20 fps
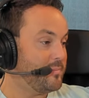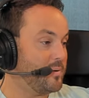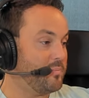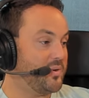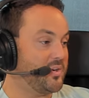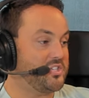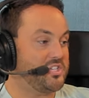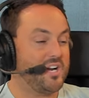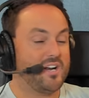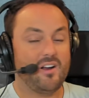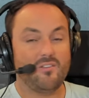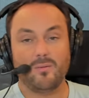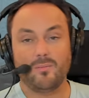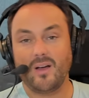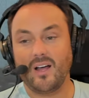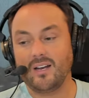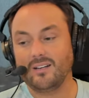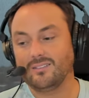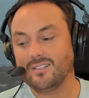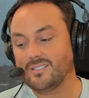But appreciate
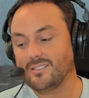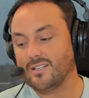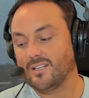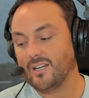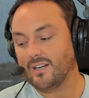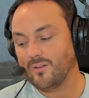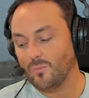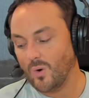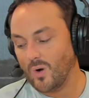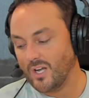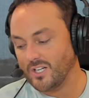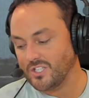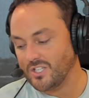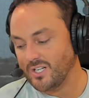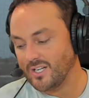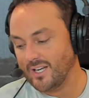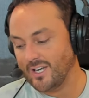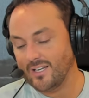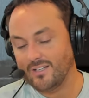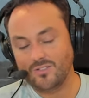everybody listening in and
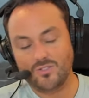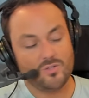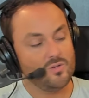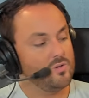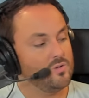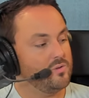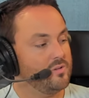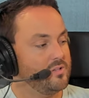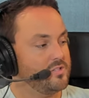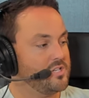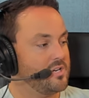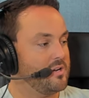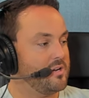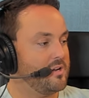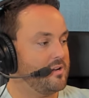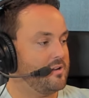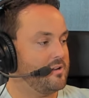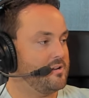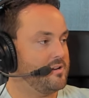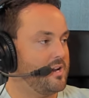watching into the
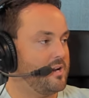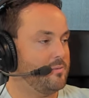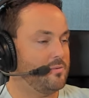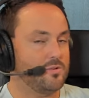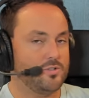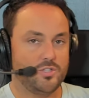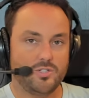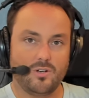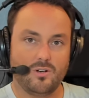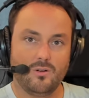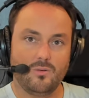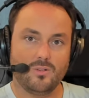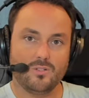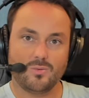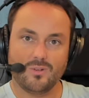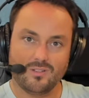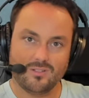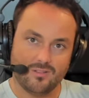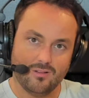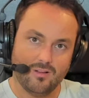John Neighbors Show
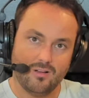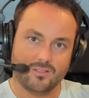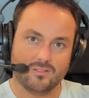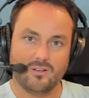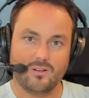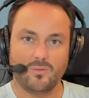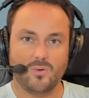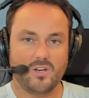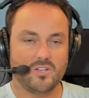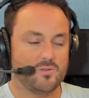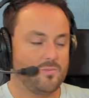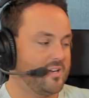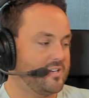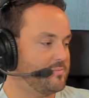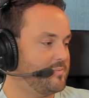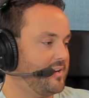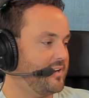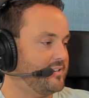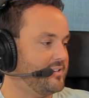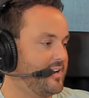as well as the Locked On
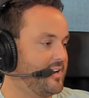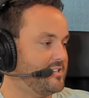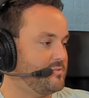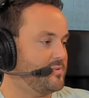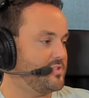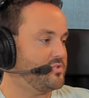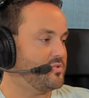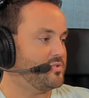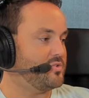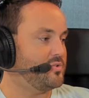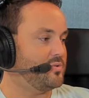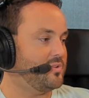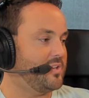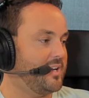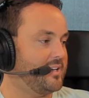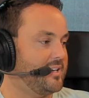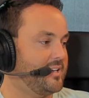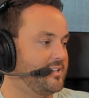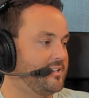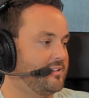Razorbacks podcast. Be sure to
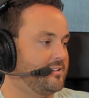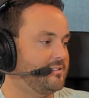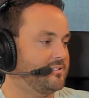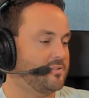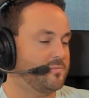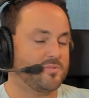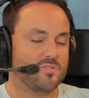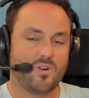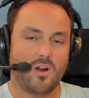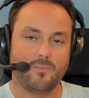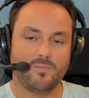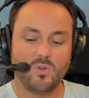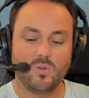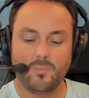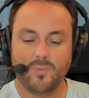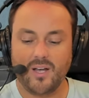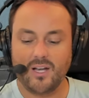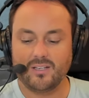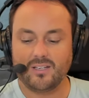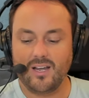like and subscribe to
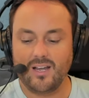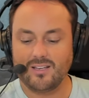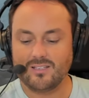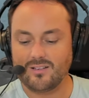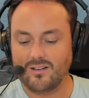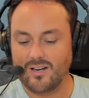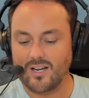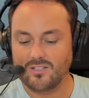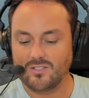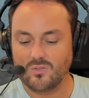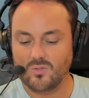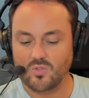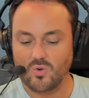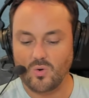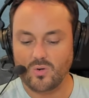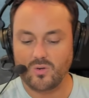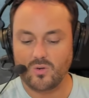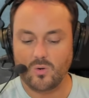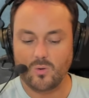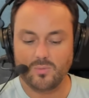the podcast on iTunes
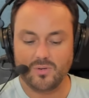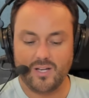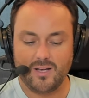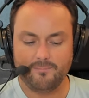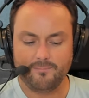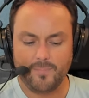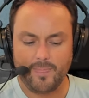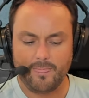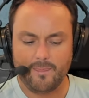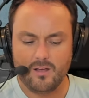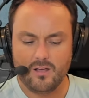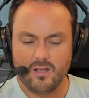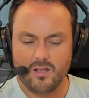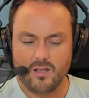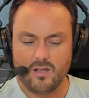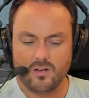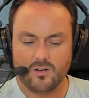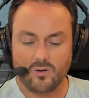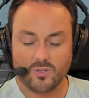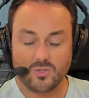or on Google Play. You
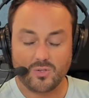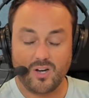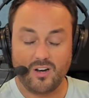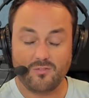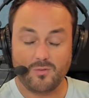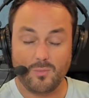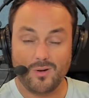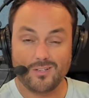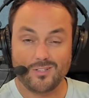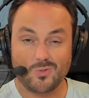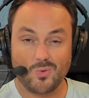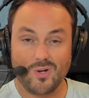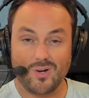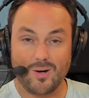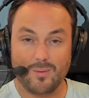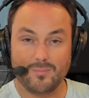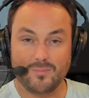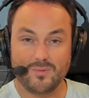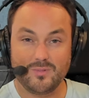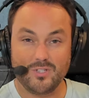can also get after me on
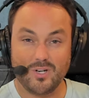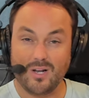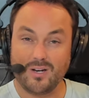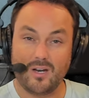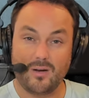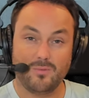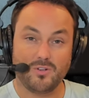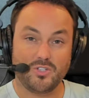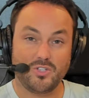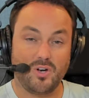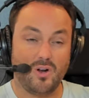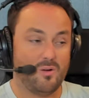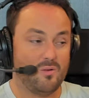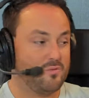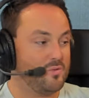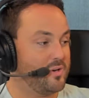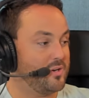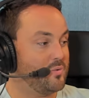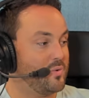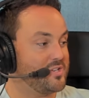Twitter, John Neighbors Show,
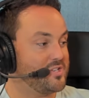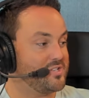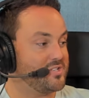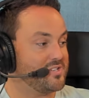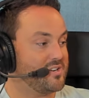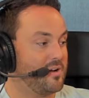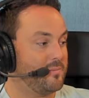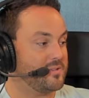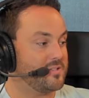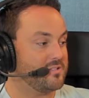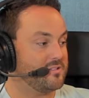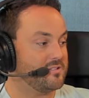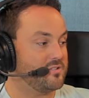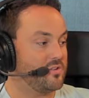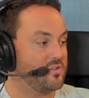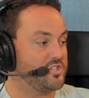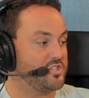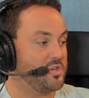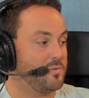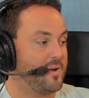for any questions, comments,
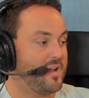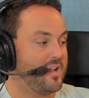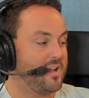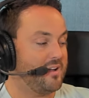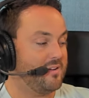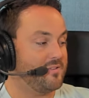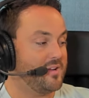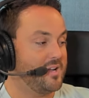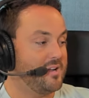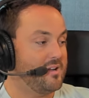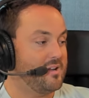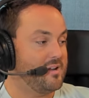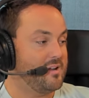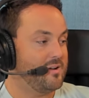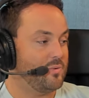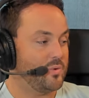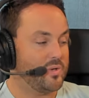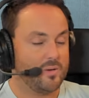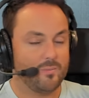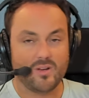concerns that you may have.
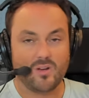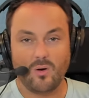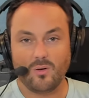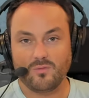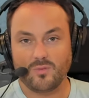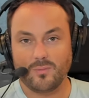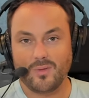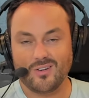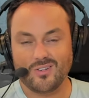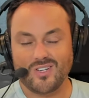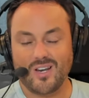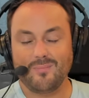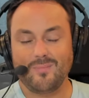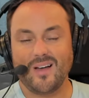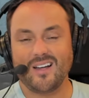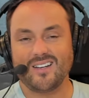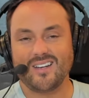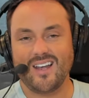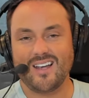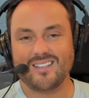We'll keep it going from there. Same
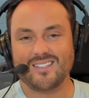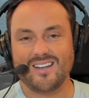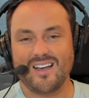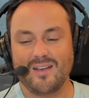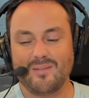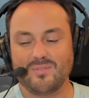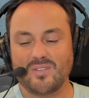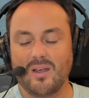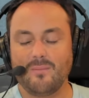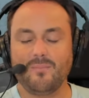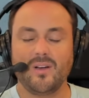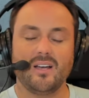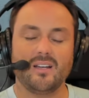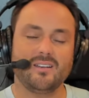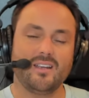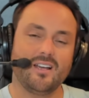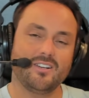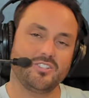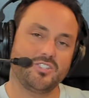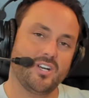podcast time, same
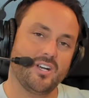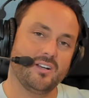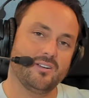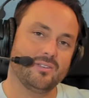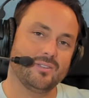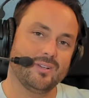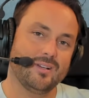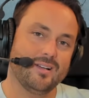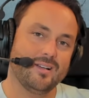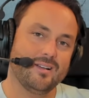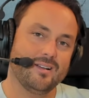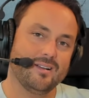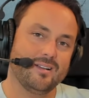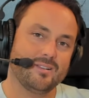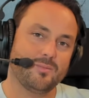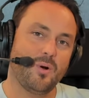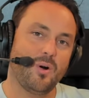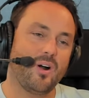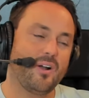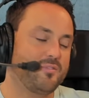podcast channel
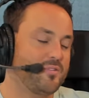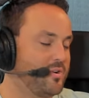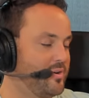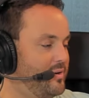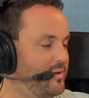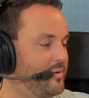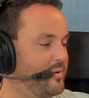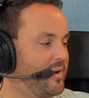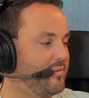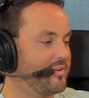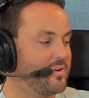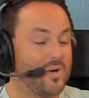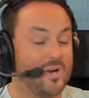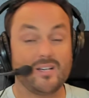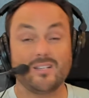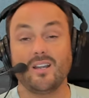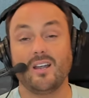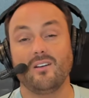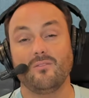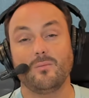tomorrow afternoon. Have a
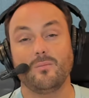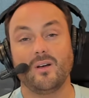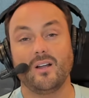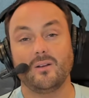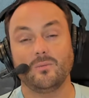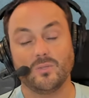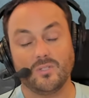great day, everybody.